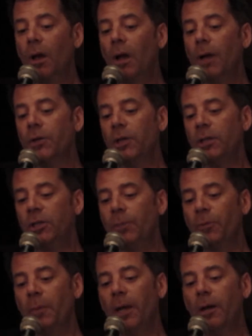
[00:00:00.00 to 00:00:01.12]
I took a sip
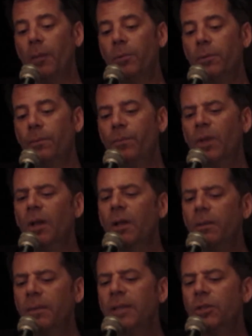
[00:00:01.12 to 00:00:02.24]
from my cup.
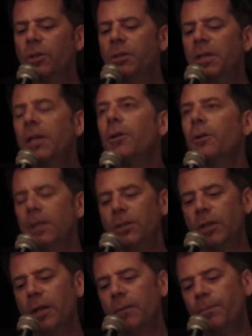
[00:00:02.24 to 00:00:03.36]
"That's good to hear," he said.